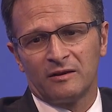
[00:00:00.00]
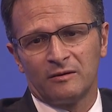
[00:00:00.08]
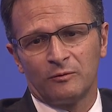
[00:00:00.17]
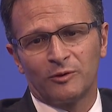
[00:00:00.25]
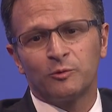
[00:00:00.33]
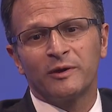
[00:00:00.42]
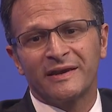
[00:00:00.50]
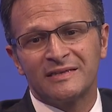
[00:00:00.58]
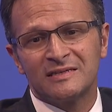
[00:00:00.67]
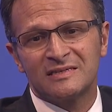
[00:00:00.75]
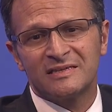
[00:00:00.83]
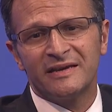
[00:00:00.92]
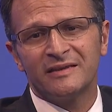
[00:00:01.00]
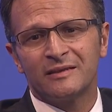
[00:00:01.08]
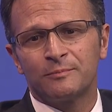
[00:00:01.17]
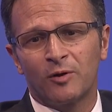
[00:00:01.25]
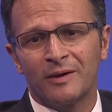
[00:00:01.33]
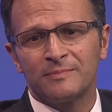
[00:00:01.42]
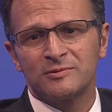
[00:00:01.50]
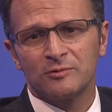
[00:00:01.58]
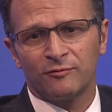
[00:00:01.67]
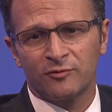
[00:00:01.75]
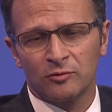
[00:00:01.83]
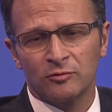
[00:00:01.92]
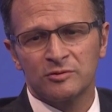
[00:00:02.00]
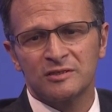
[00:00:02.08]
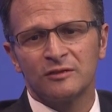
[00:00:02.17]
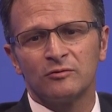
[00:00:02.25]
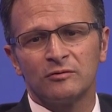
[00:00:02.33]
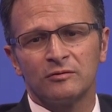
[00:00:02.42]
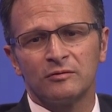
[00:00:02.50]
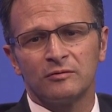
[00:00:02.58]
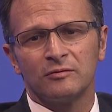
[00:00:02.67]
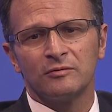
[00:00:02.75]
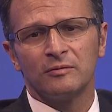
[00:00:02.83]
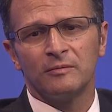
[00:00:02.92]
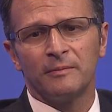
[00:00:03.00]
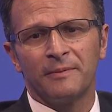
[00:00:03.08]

what we can say that perhaps, of course, in the